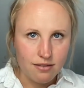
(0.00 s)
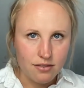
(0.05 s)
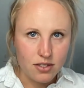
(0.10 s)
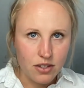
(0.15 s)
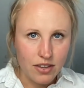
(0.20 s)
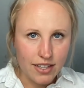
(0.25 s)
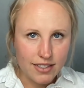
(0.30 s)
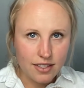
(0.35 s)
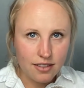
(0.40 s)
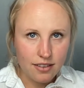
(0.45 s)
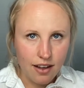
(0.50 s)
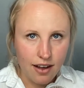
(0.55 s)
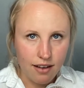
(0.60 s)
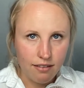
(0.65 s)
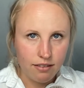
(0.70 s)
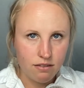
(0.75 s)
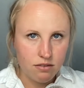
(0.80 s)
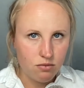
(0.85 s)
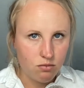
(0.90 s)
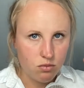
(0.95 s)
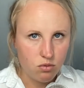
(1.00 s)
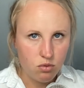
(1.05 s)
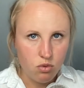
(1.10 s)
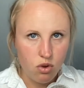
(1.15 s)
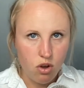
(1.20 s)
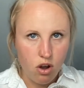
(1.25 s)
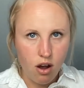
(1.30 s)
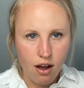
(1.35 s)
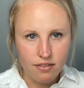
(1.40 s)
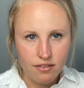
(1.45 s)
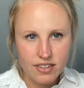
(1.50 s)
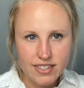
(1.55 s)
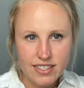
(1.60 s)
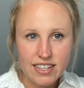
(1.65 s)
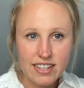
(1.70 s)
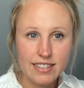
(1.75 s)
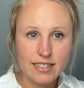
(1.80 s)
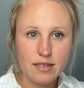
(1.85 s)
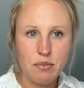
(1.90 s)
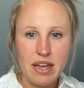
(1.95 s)
so that's a lot.
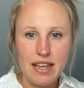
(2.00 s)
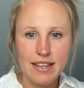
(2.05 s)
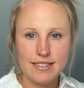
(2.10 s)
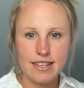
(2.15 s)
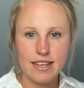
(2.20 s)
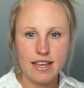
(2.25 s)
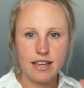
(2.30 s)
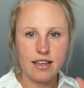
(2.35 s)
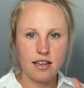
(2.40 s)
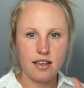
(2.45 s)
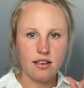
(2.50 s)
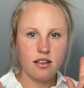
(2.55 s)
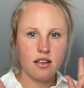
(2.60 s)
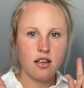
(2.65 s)
Obviously, it's amazing.